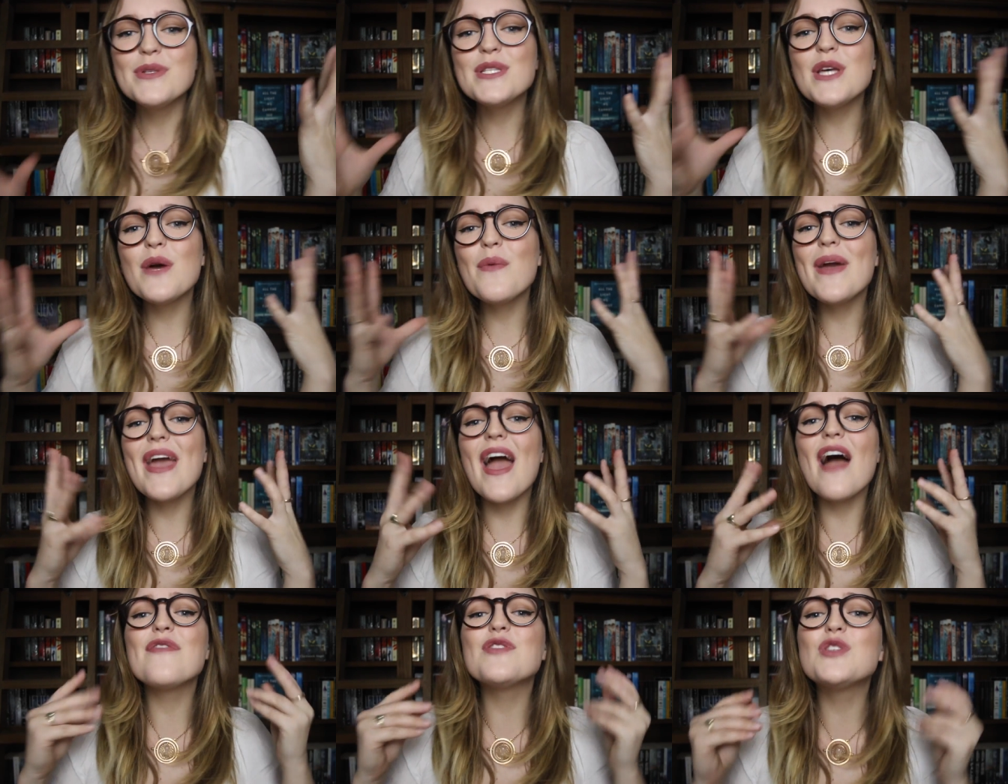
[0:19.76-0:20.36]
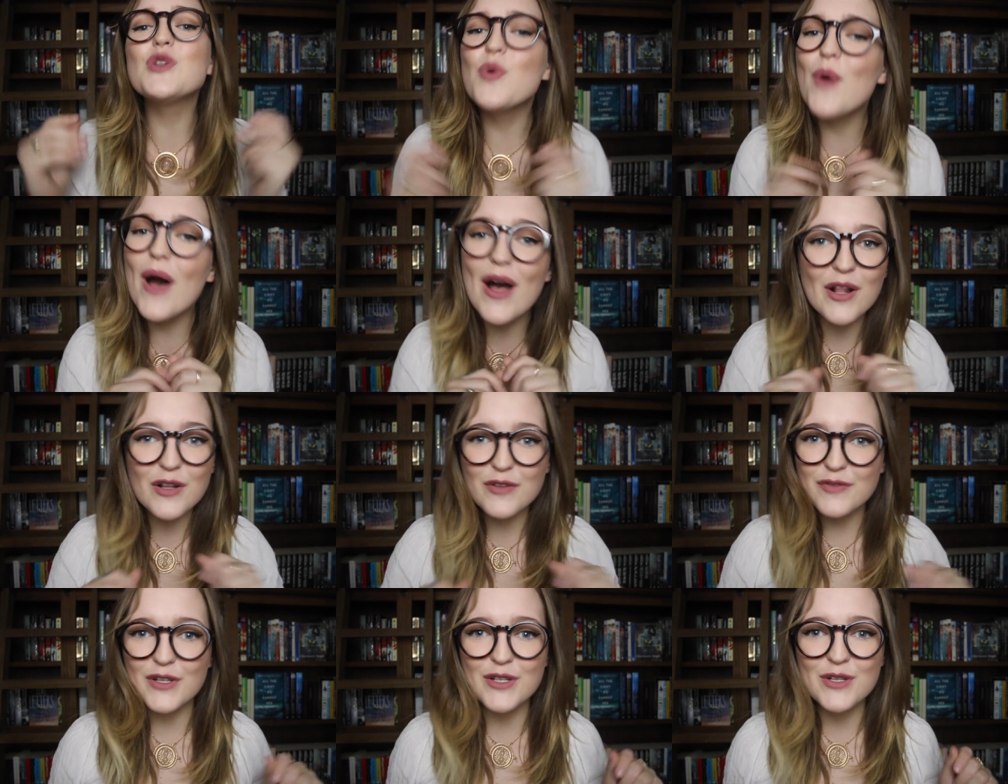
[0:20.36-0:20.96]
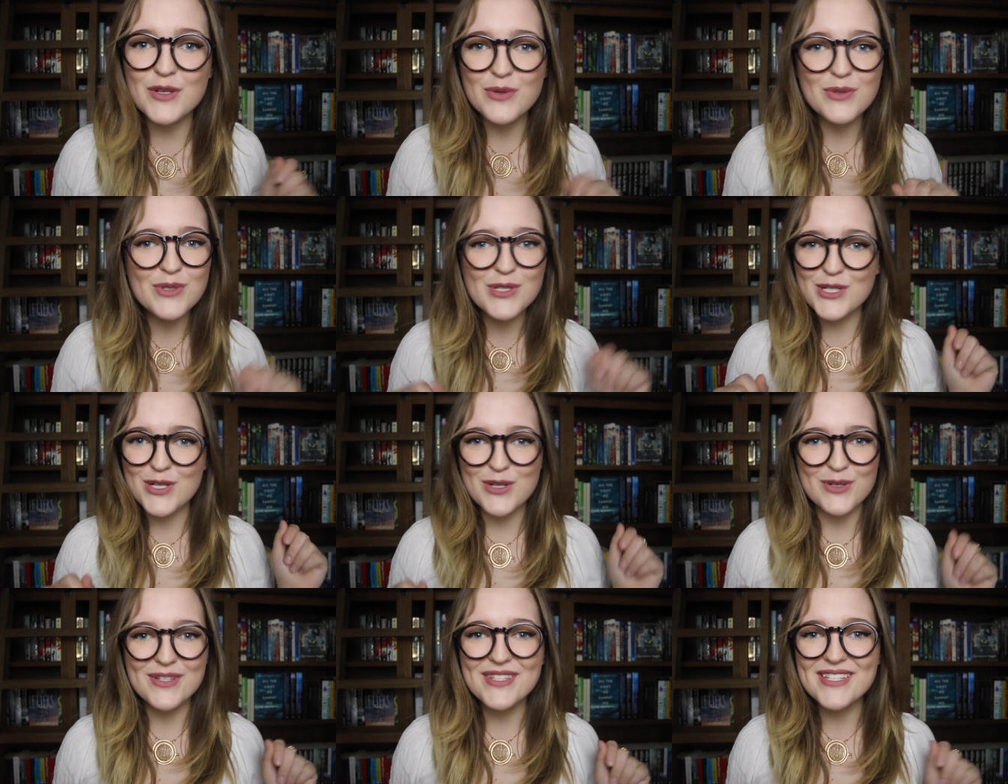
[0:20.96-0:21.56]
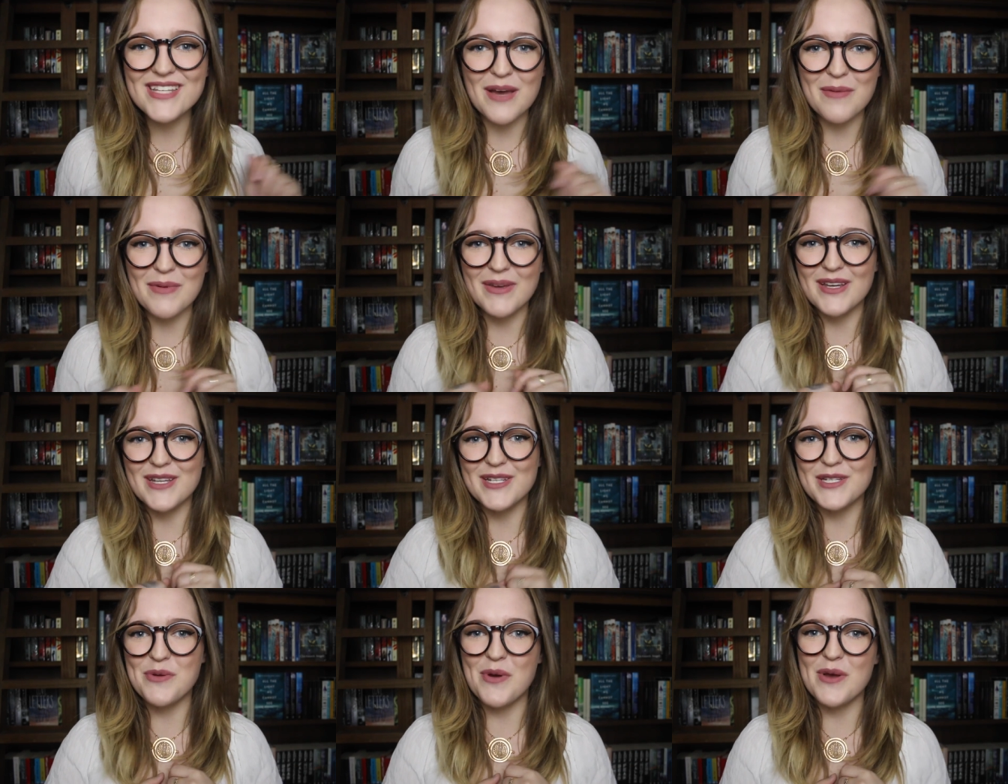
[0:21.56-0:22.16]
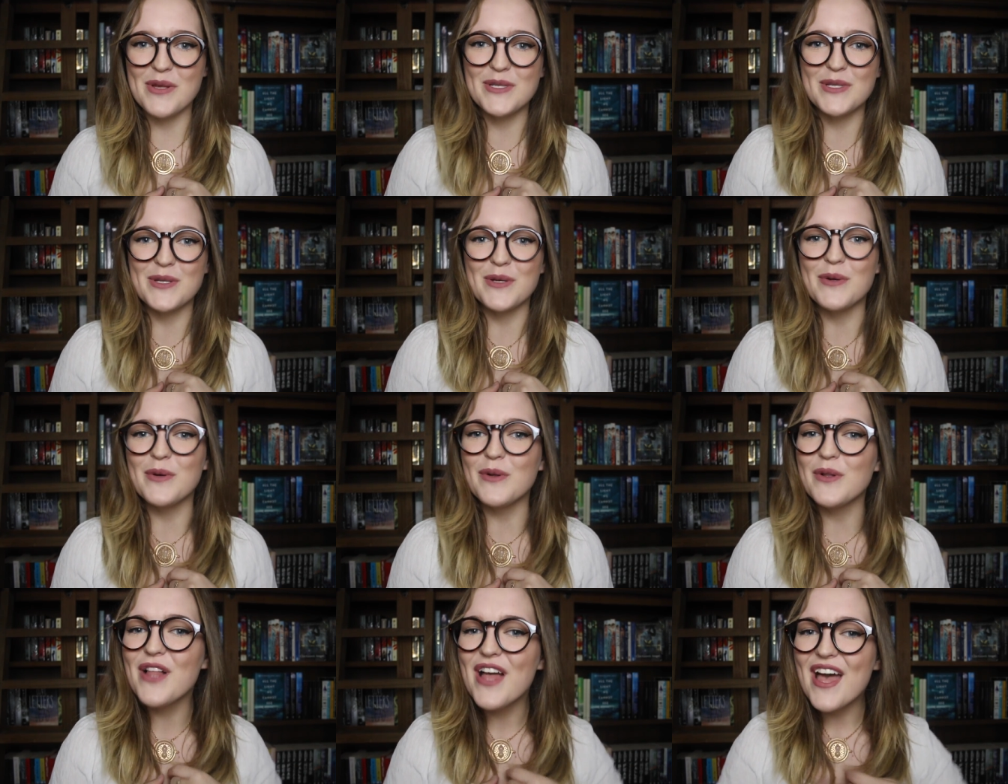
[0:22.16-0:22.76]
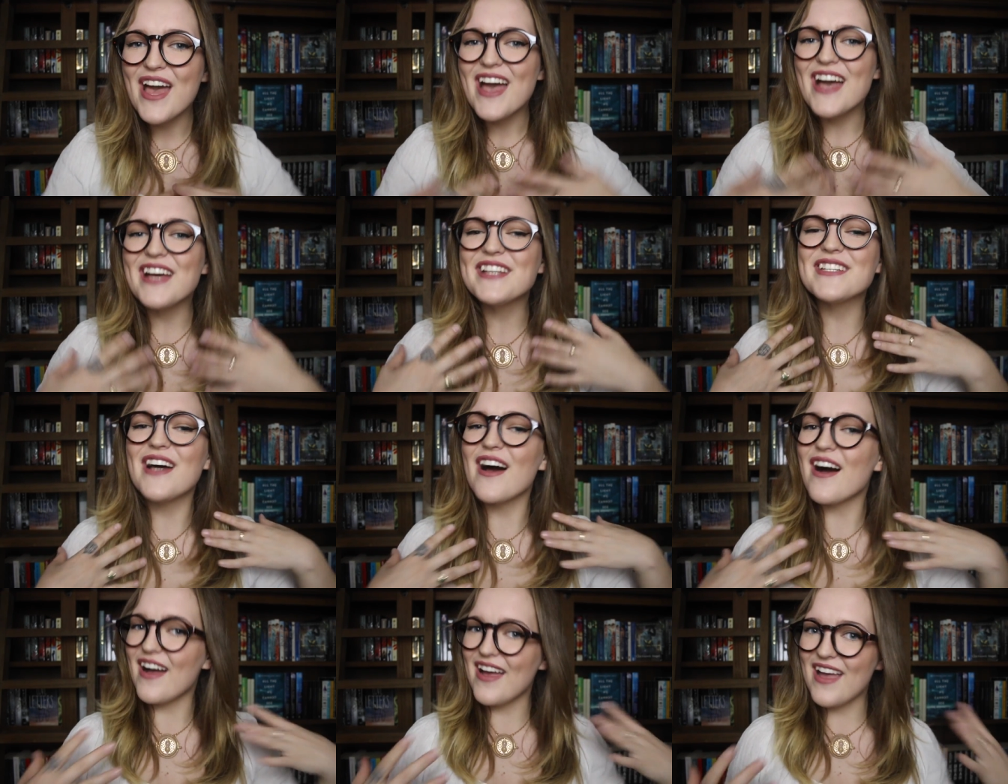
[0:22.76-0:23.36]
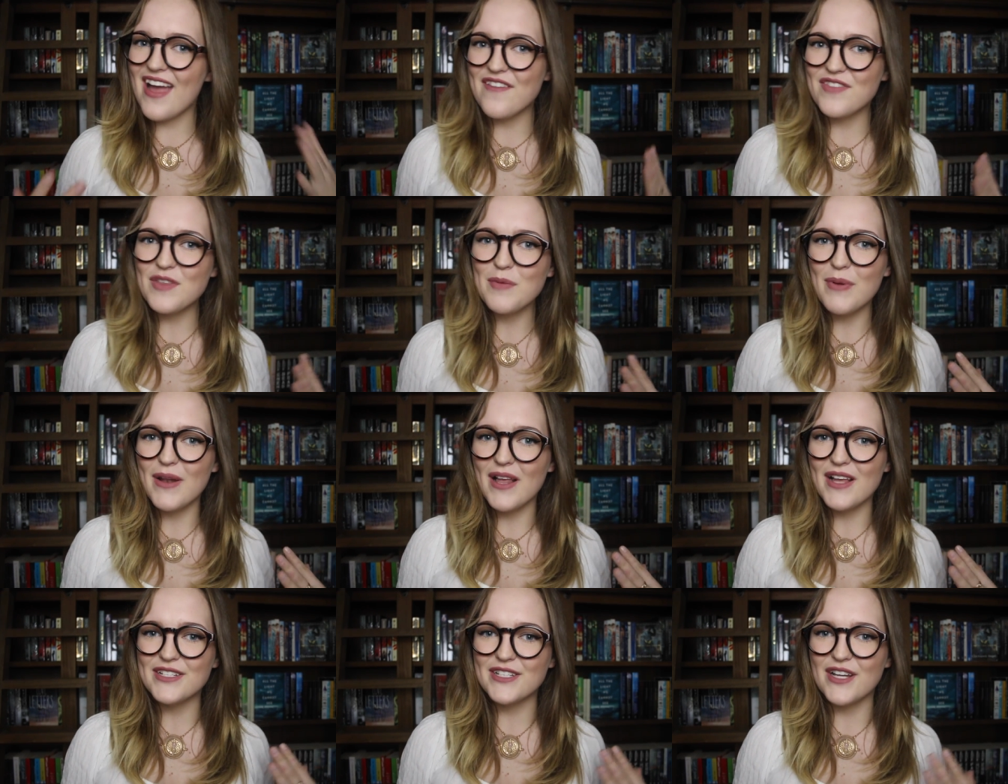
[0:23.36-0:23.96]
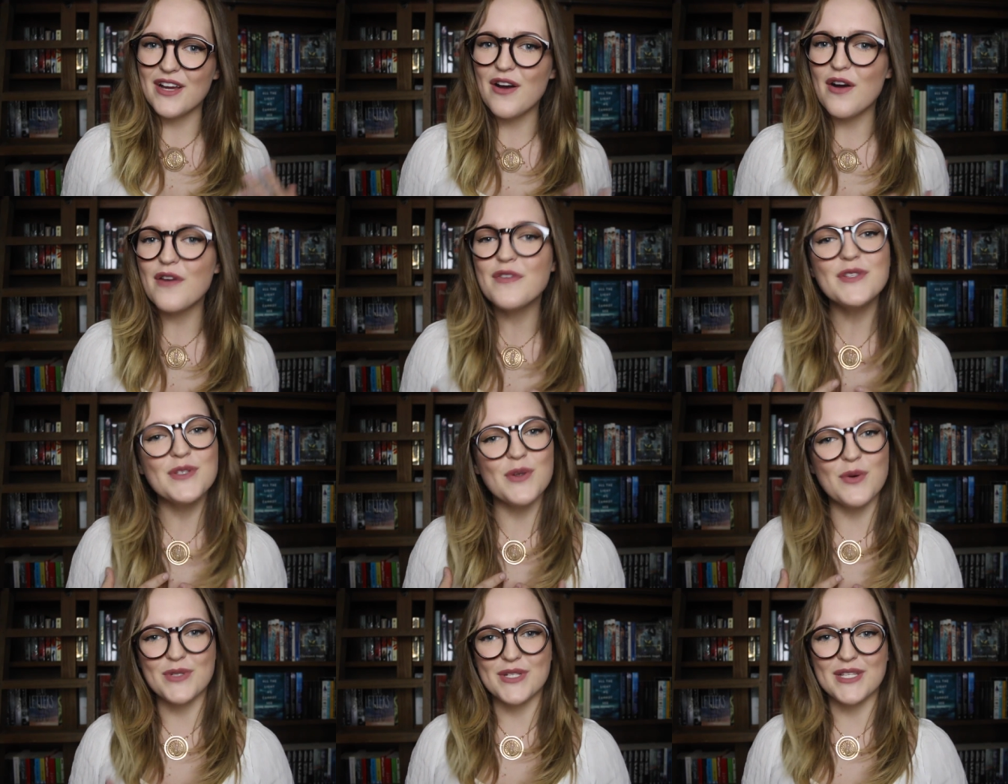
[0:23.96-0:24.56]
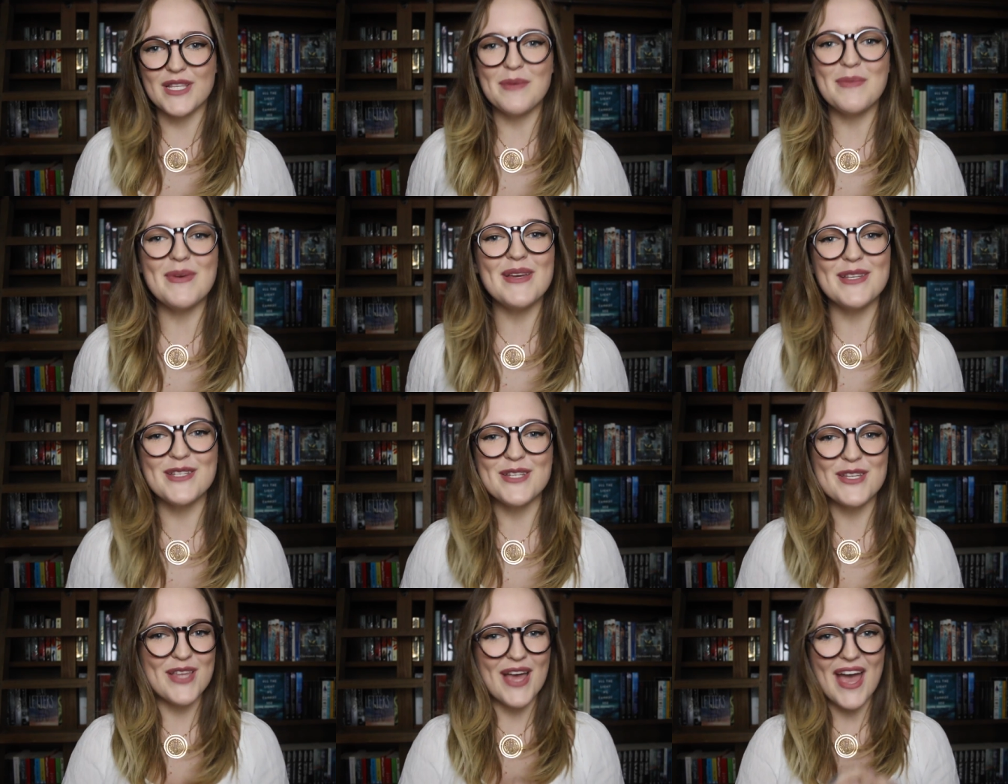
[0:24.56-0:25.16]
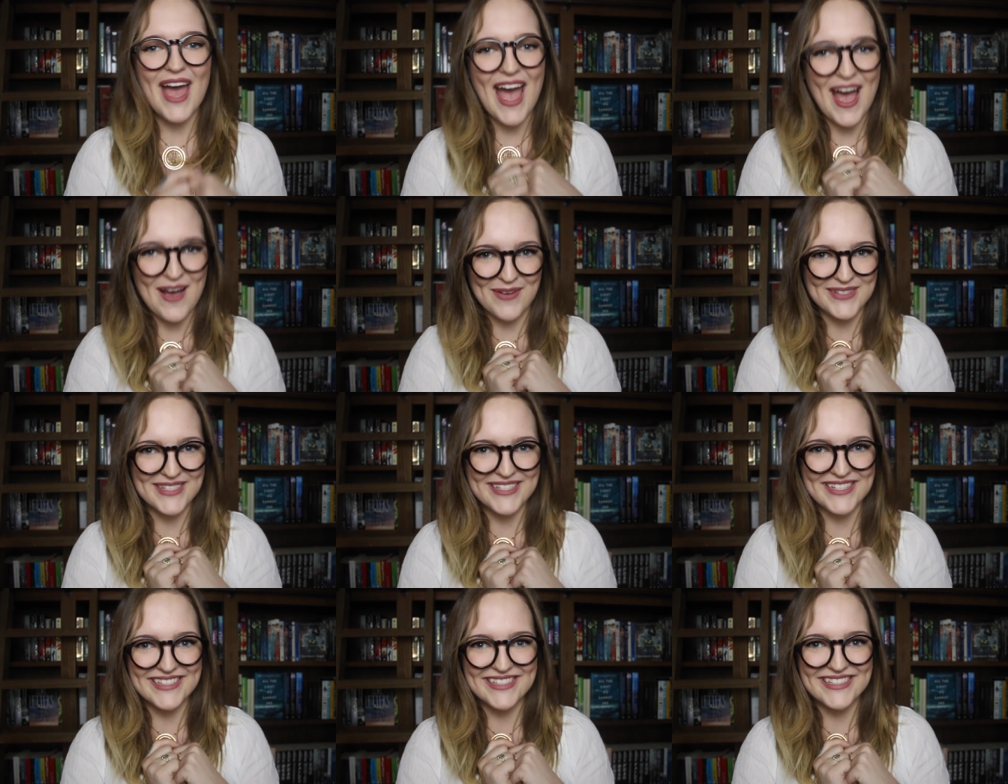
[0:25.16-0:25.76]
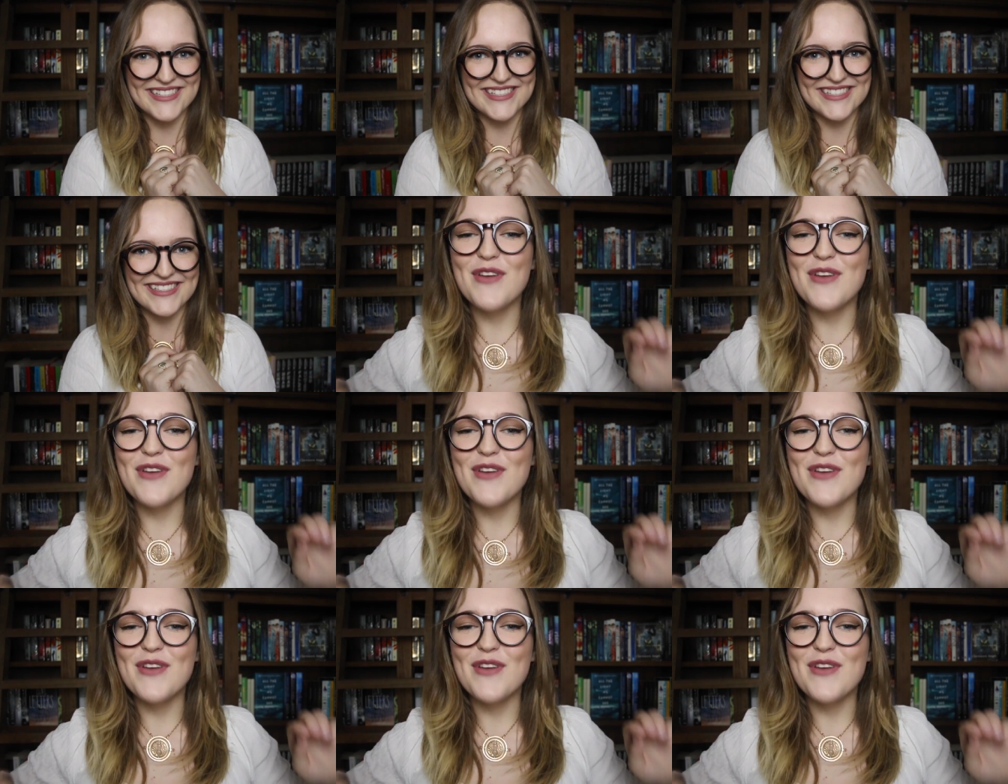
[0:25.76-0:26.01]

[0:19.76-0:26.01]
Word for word: So we have 12 new students coming into our school, and I have the pleasure of sorting them into their houses.